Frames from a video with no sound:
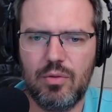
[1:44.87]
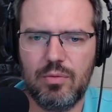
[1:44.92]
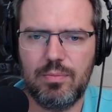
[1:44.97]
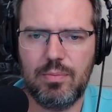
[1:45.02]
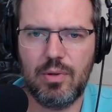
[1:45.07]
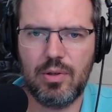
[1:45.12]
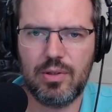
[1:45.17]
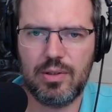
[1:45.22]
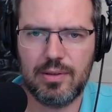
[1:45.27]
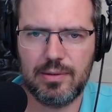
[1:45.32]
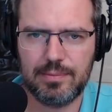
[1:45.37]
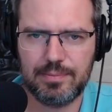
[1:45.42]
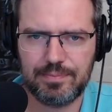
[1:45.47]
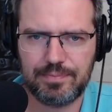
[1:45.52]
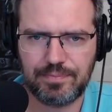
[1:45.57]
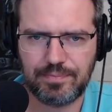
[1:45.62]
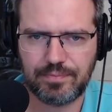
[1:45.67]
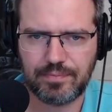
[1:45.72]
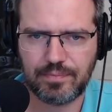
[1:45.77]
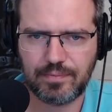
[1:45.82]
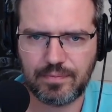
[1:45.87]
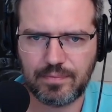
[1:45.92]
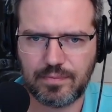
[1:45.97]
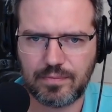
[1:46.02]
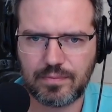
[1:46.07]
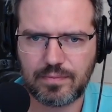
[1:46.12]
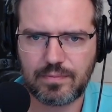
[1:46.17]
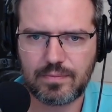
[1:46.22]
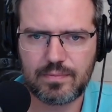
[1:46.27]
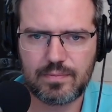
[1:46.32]
notebook
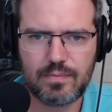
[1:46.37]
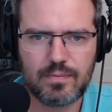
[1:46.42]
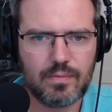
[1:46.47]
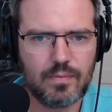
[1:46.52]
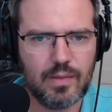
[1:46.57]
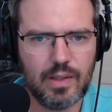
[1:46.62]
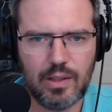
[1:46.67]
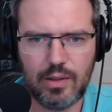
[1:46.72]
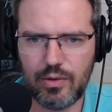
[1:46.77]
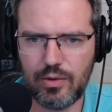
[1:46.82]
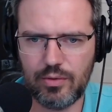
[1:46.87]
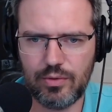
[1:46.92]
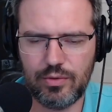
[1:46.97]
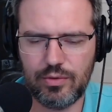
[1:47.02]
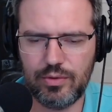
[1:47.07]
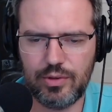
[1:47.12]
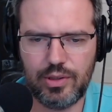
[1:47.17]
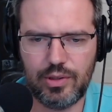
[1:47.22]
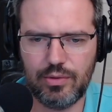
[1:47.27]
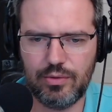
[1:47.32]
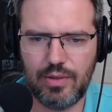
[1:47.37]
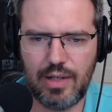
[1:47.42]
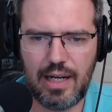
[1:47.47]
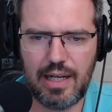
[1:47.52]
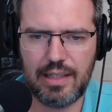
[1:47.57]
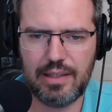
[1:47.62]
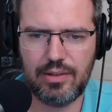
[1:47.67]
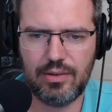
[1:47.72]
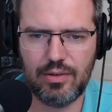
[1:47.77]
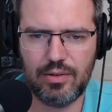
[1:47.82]
you you
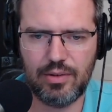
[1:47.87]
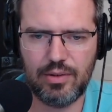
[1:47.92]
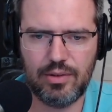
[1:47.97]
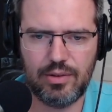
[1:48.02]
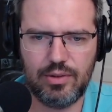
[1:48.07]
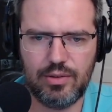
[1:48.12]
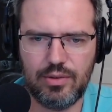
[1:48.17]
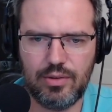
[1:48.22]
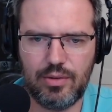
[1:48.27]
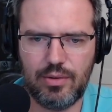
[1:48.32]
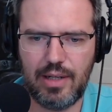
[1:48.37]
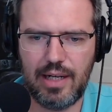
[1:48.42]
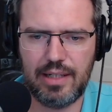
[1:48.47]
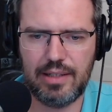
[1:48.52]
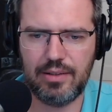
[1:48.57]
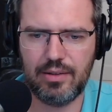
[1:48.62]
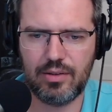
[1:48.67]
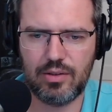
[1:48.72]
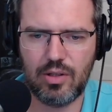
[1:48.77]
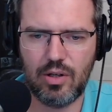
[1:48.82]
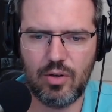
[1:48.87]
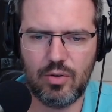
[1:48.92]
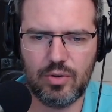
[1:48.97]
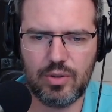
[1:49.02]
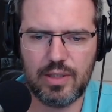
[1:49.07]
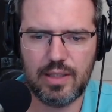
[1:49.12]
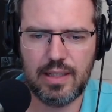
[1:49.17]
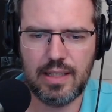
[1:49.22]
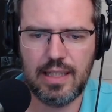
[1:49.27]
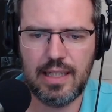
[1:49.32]
write your you write your
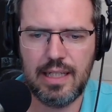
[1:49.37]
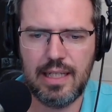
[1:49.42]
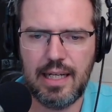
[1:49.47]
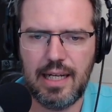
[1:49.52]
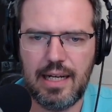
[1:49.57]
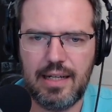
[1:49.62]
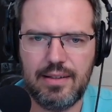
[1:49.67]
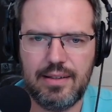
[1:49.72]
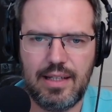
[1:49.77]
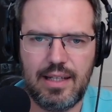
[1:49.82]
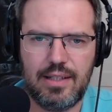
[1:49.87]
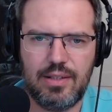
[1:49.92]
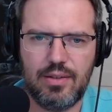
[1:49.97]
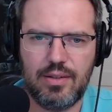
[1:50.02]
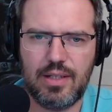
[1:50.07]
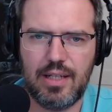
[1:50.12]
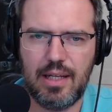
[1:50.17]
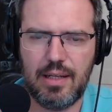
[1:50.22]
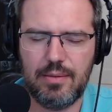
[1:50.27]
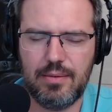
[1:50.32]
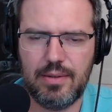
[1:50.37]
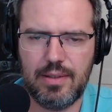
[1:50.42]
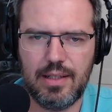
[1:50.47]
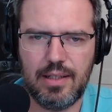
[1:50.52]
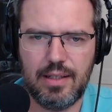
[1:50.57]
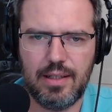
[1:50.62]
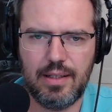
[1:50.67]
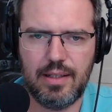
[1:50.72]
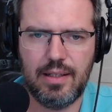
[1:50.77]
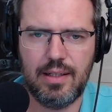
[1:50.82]
code and then you can
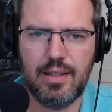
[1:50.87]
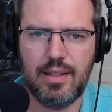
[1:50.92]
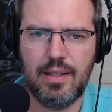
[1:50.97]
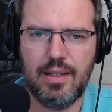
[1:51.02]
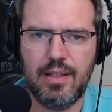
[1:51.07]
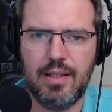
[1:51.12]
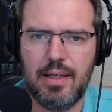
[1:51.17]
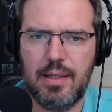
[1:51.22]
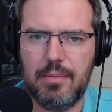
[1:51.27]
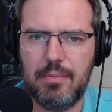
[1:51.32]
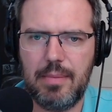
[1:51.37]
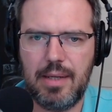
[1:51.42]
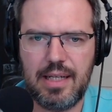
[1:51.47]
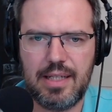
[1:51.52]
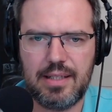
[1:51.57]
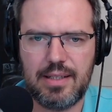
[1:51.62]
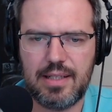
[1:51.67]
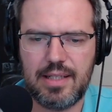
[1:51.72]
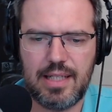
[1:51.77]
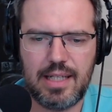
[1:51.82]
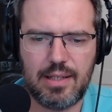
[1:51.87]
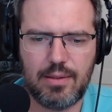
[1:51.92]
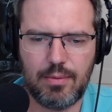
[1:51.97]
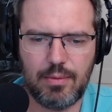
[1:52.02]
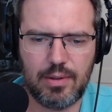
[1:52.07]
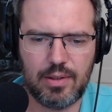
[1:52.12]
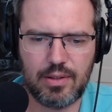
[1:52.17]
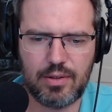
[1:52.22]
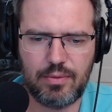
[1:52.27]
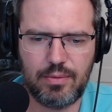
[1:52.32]
uh, make
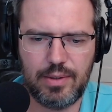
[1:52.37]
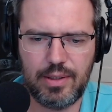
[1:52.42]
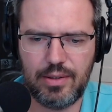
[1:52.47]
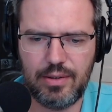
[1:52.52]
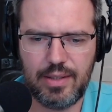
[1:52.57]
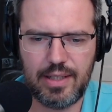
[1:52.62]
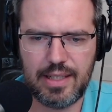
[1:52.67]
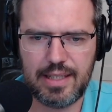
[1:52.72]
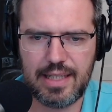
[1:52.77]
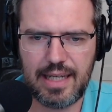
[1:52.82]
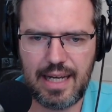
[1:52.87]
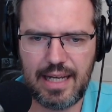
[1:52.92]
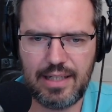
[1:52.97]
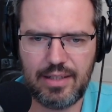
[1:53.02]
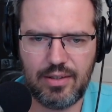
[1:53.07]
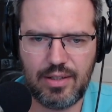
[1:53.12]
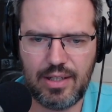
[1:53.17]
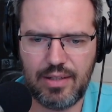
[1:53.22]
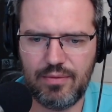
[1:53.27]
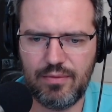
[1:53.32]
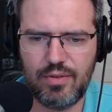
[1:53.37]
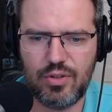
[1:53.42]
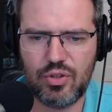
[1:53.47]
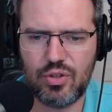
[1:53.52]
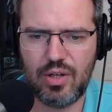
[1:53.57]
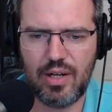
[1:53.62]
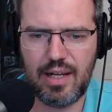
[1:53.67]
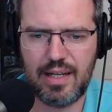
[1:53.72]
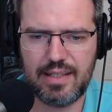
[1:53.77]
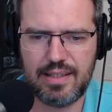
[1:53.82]
SQL queries and you can
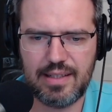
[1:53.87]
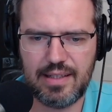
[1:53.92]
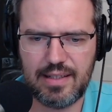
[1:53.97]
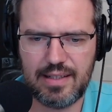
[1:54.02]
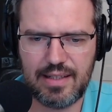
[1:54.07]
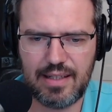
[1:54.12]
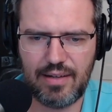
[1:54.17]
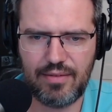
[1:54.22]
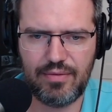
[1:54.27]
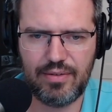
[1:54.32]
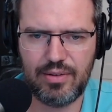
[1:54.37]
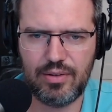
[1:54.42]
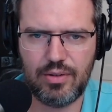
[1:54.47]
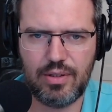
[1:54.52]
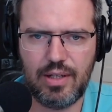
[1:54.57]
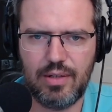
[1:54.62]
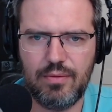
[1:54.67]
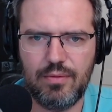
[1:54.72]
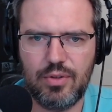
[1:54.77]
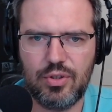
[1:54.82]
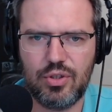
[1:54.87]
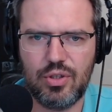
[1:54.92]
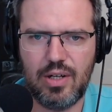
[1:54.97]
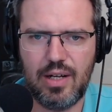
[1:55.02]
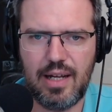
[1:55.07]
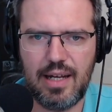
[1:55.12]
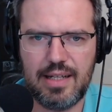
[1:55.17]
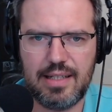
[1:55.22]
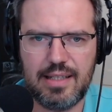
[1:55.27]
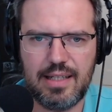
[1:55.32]
visualize the stuff and you can
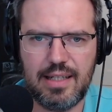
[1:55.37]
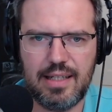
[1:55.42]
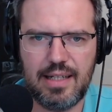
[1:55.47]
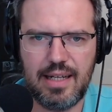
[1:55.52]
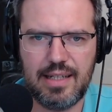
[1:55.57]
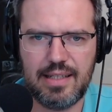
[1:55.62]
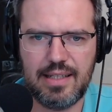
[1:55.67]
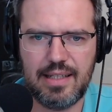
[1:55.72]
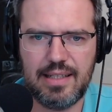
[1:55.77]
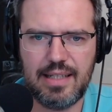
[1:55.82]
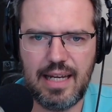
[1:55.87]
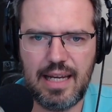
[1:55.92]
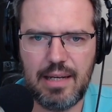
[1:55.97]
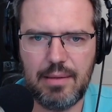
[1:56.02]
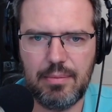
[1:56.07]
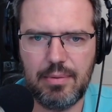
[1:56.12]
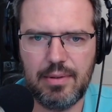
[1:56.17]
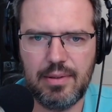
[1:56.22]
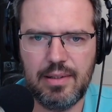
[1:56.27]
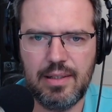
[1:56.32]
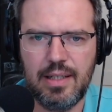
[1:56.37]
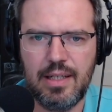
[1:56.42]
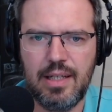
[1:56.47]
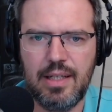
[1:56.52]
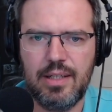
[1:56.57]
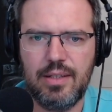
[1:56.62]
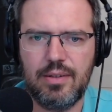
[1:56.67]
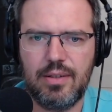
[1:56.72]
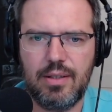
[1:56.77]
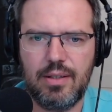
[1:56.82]
visualize it as a table,
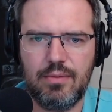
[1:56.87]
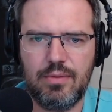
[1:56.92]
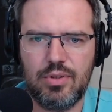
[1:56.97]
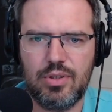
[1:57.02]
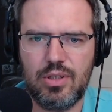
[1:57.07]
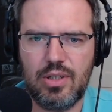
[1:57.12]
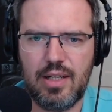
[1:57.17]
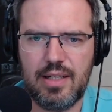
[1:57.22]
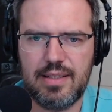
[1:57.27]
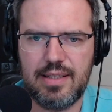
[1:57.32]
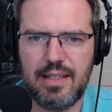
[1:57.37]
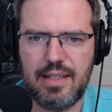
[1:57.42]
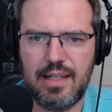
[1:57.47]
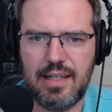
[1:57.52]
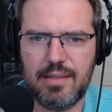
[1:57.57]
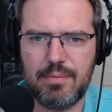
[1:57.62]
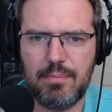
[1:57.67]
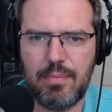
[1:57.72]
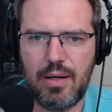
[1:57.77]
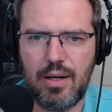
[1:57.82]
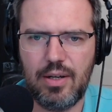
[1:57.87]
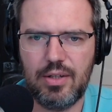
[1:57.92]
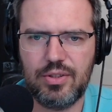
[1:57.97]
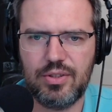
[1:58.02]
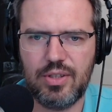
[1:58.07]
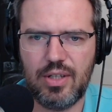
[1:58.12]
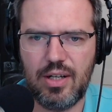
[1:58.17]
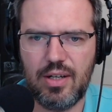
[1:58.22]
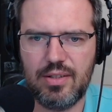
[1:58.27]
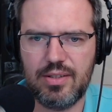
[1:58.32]
you can visualize it as bar
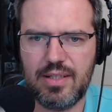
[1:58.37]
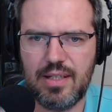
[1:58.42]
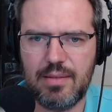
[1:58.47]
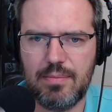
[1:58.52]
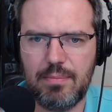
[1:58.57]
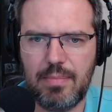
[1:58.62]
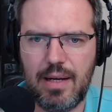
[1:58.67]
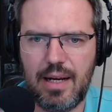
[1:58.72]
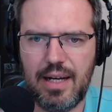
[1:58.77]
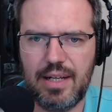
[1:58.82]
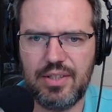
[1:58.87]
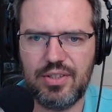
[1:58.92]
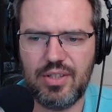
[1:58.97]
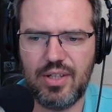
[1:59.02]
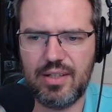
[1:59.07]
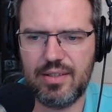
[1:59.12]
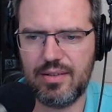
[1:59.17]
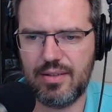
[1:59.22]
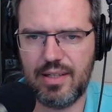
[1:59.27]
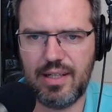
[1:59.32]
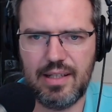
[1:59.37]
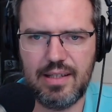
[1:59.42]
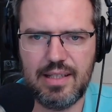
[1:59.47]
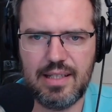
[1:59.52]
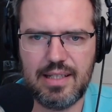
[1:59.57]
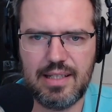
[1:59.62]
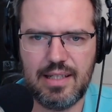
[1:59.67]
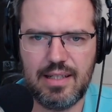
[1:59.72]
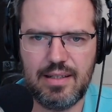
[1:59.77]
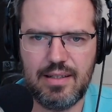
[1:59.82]
charts, as pie charts. Okay,
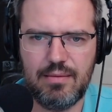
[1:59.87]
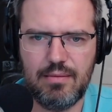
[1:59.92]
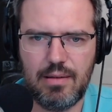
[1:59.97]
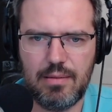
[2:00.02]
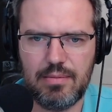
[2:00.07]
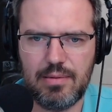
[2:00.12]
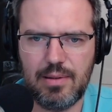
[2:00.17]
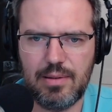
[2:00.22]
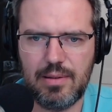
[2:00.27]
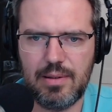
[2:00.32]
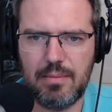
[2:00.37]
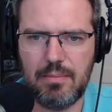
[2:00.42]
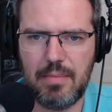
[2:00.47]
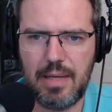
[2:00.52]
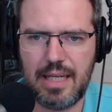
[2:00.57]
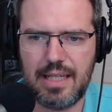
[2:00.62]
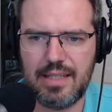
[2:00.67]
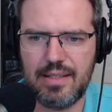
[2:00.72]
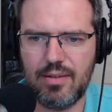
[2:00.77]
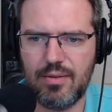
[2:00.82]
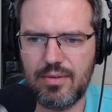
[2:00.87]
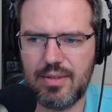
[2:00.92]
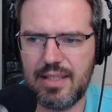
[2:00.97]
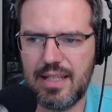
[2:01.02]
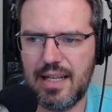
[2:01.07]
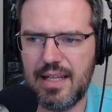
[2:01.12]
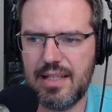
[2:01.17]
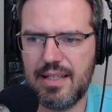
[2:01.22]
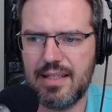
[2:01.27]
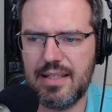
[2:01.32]
this absolutely makes no
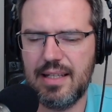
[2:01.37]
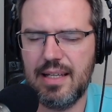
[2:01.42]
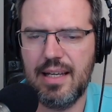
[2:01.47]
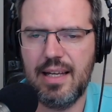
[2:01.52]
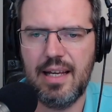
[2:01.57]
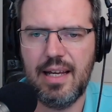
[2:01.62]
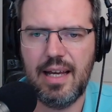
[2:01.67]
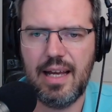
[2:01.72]
sense.